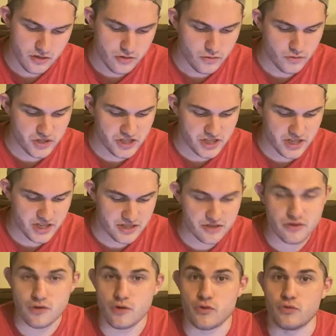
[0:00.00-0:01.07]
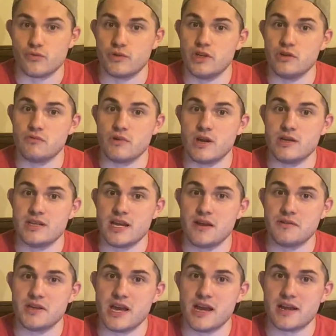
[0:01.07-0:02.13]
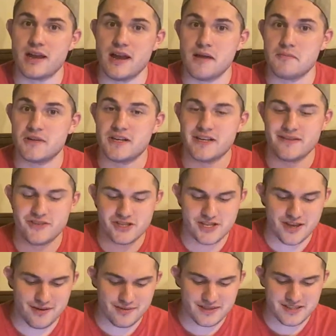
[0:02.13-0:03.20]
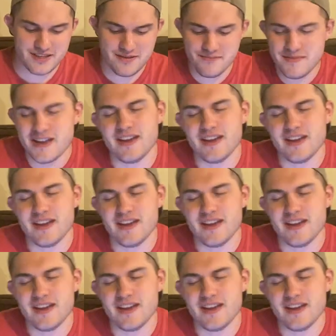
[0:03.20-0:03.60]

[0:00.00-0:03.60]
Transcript: which is realrundown.com, I'm going to give a shout out to them,